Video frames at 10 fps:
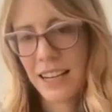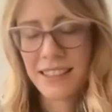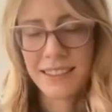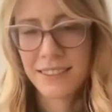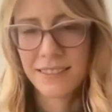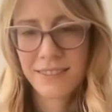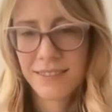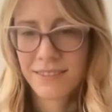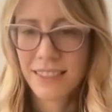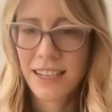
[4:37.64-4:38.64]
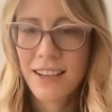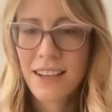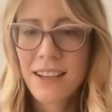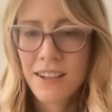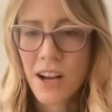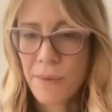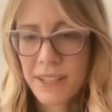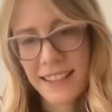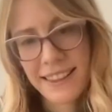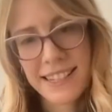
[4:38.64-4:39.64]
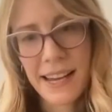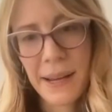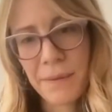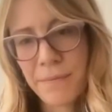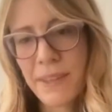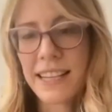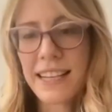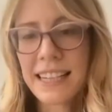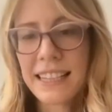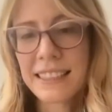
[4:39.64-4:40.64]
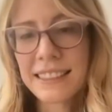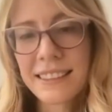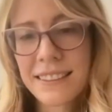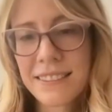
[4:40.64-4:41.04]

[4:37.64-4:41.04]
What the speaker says: uh, comics at the time in the 90s.